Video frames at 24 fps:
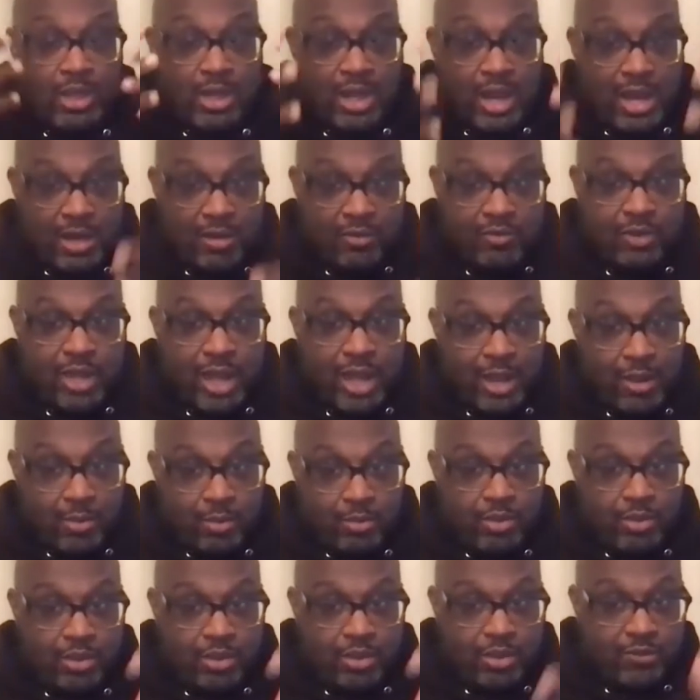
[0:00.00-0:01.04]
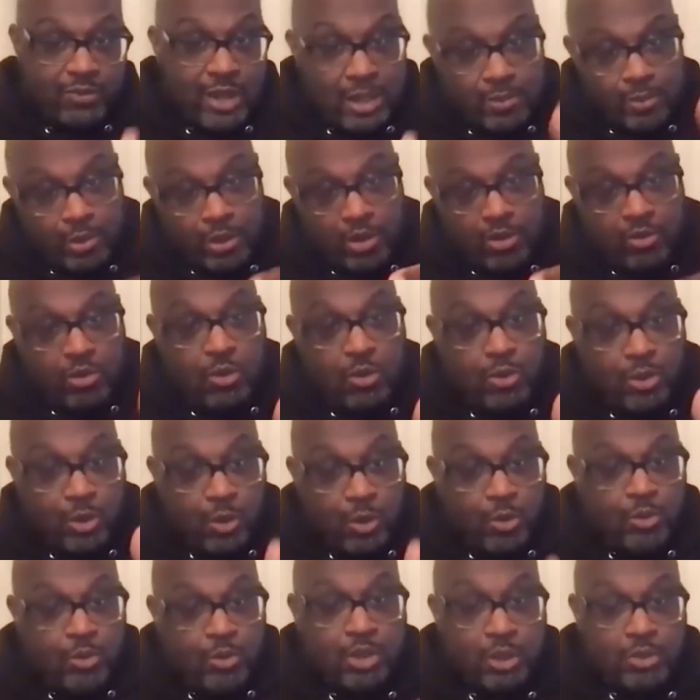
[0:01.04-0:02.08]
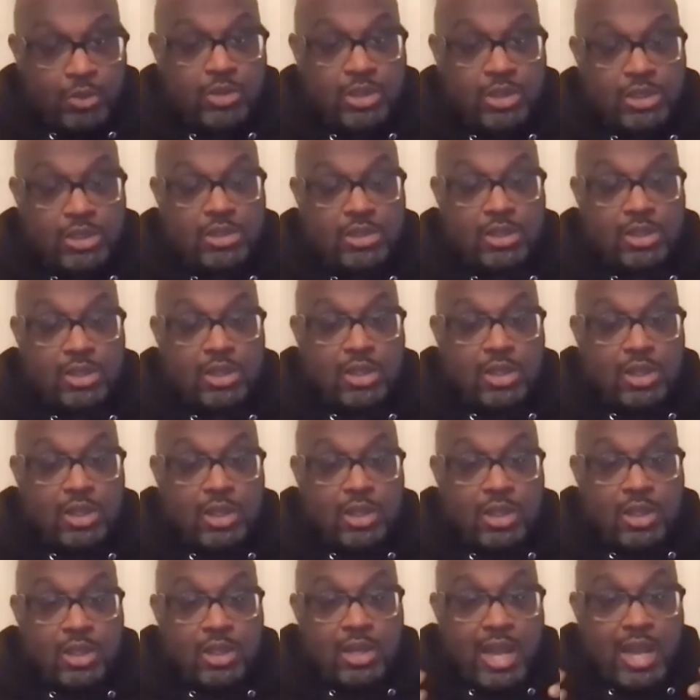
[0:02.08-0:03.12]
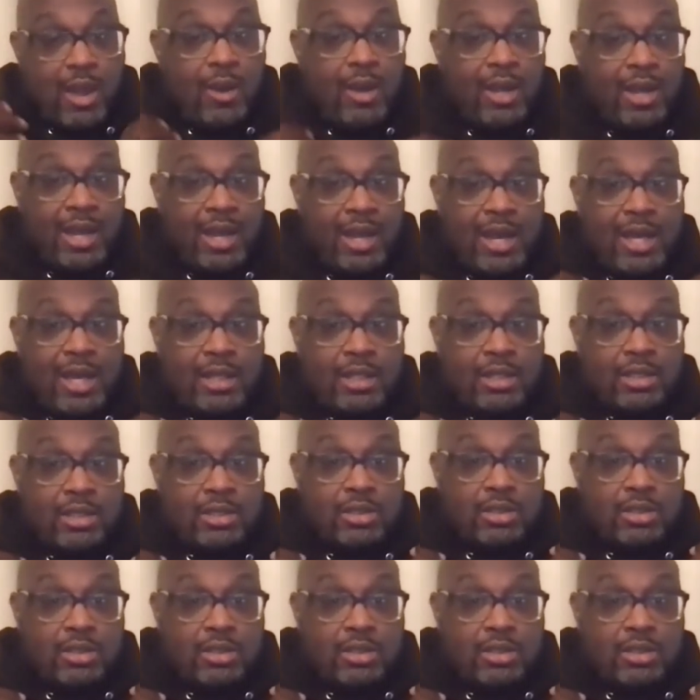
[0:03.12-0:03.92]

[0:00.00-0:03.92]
kind of like develop and grow those coaches. Now I got